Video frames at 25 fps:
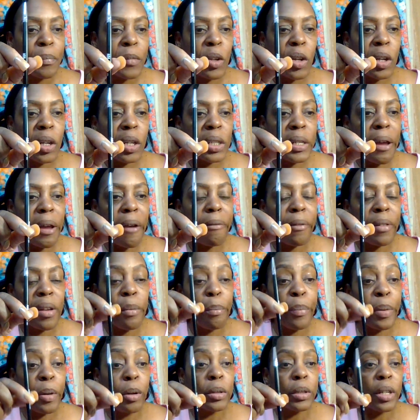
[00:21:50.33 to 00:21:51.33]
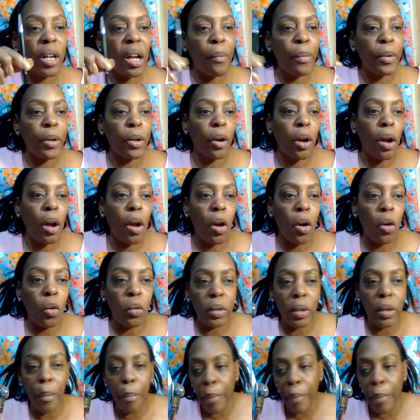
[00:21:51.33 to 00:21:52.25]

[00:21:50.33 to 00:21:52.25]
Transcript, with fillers: You could definitely build up your own